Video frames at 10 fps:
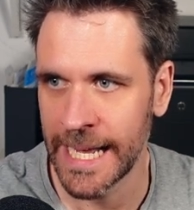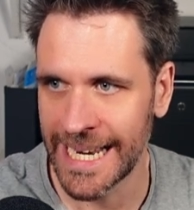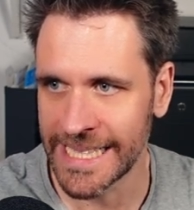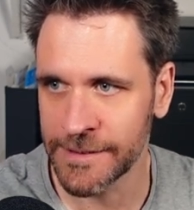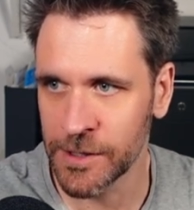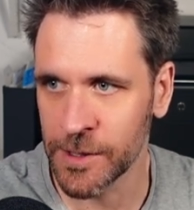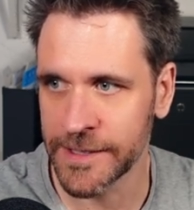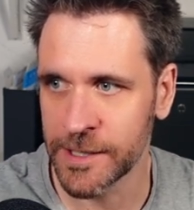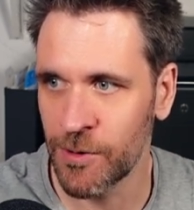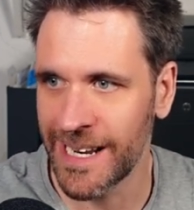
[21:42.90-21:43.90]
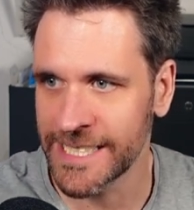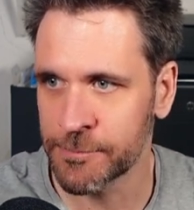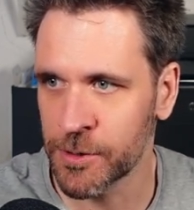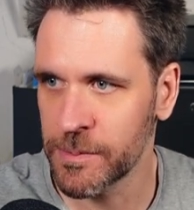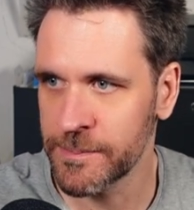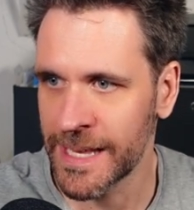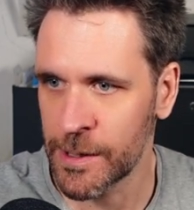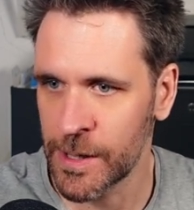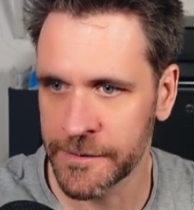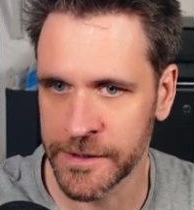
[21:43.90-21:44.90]
Let's have a look at the related problem
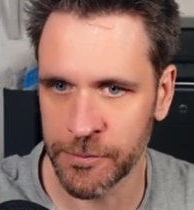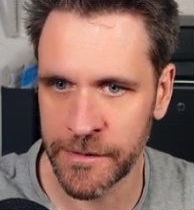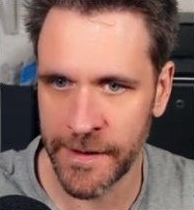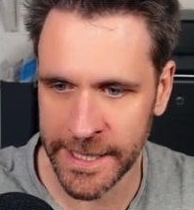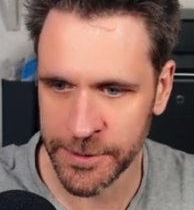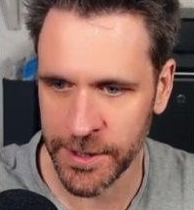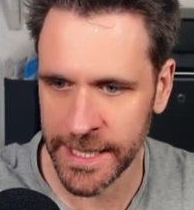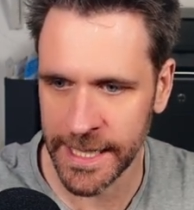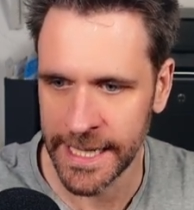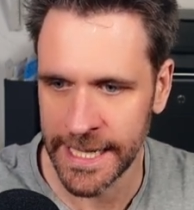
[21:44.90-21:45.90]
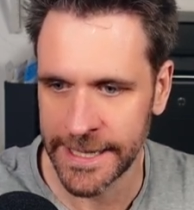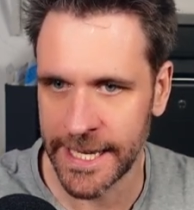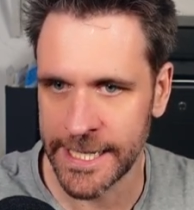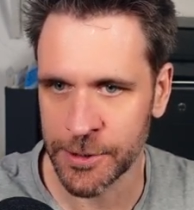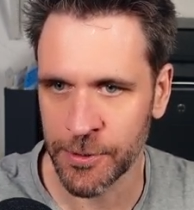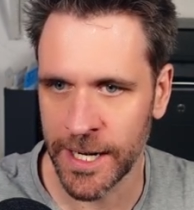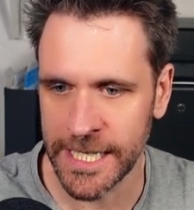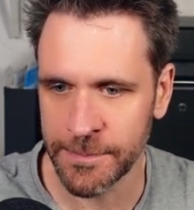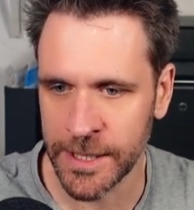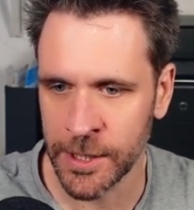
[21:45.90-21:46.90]
now after refactoring. That is
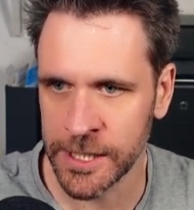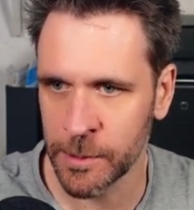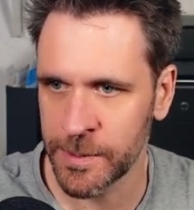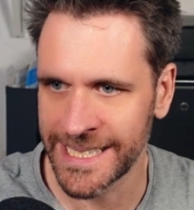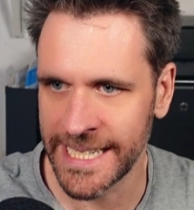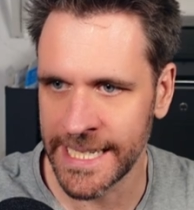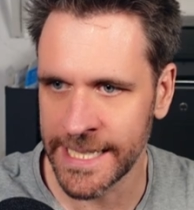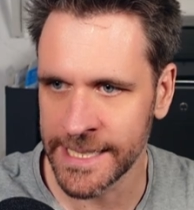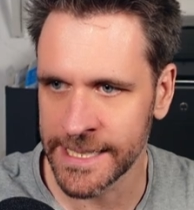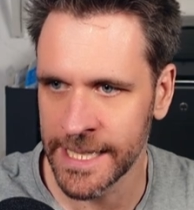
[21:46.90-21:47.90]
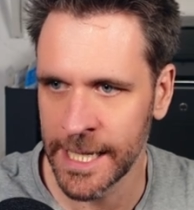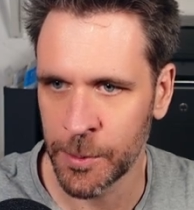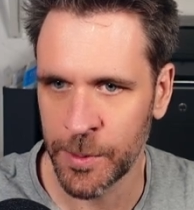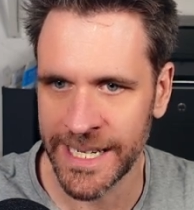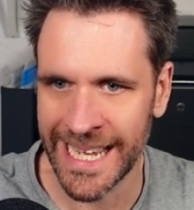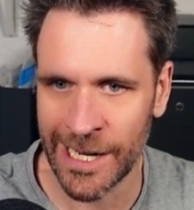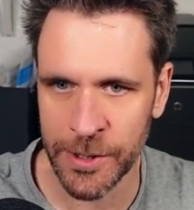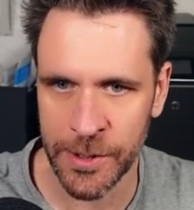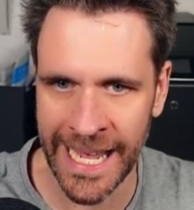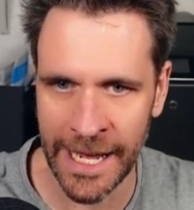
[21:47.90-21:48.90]
right, because what we did is we now
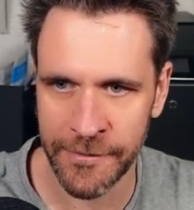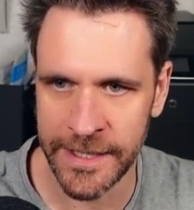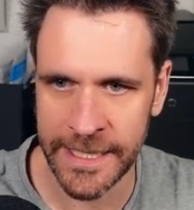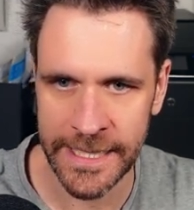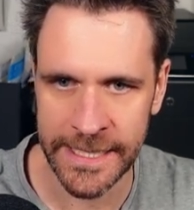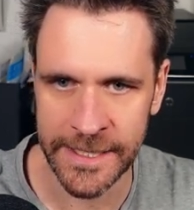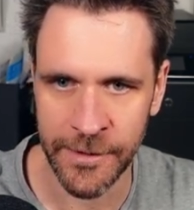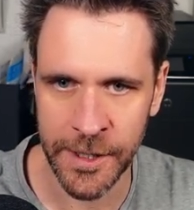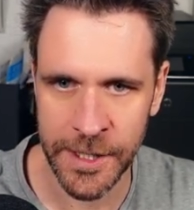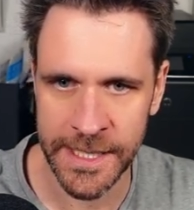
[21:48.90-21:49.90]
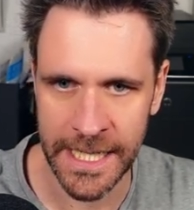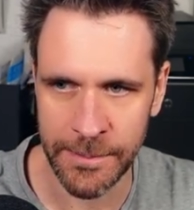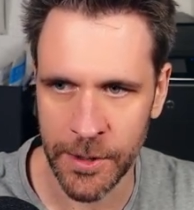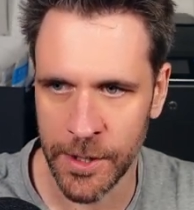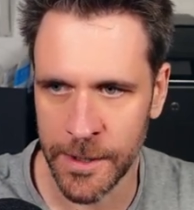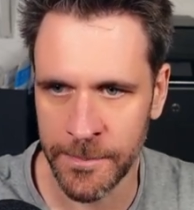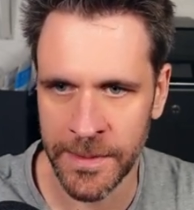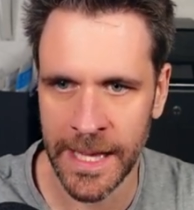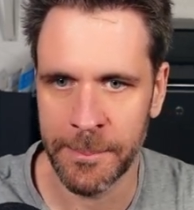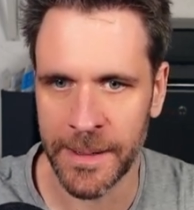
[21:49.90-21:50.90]
don't have these versions anymore.
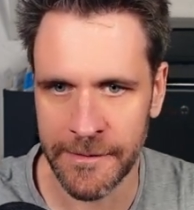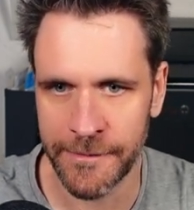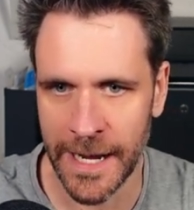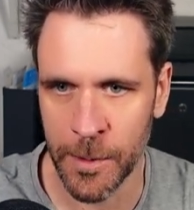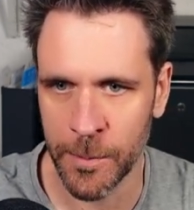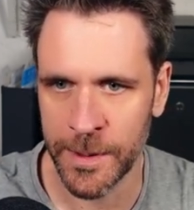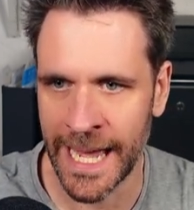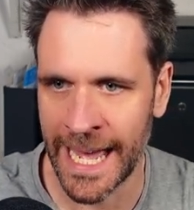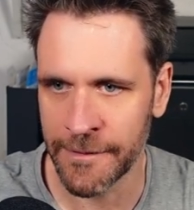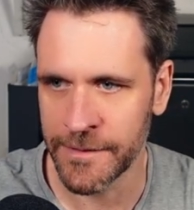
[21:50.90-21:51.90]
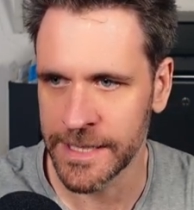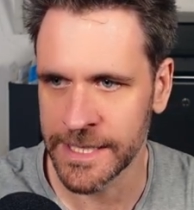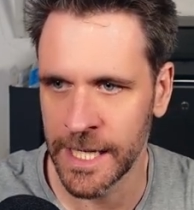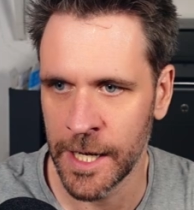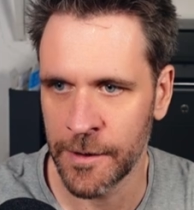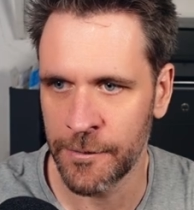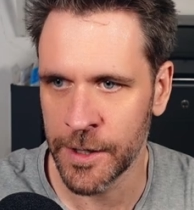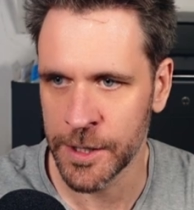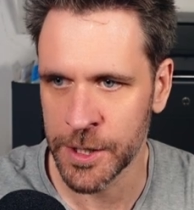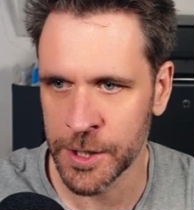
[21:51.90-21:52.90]
But in fact, what we have is
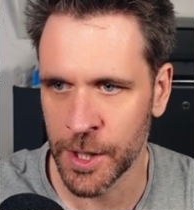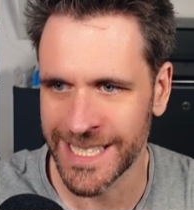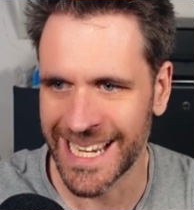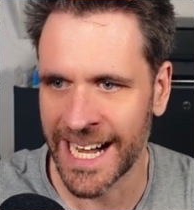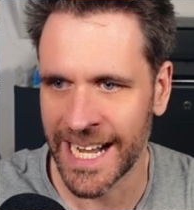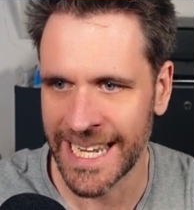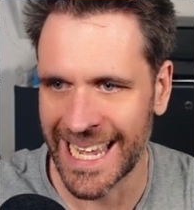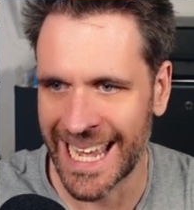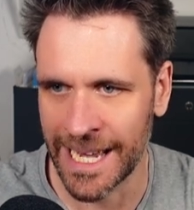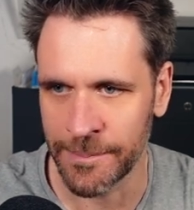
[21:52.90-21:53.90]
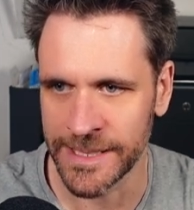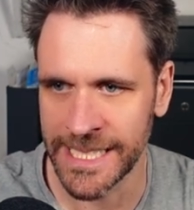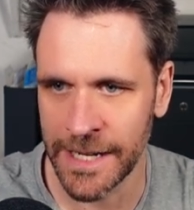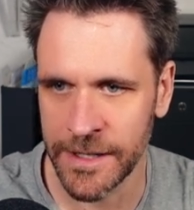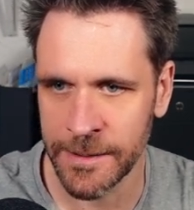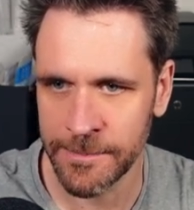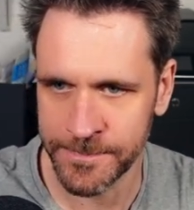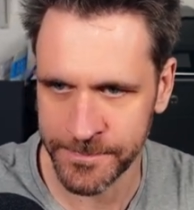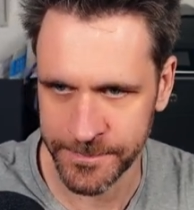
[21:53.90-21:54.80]
version.im7.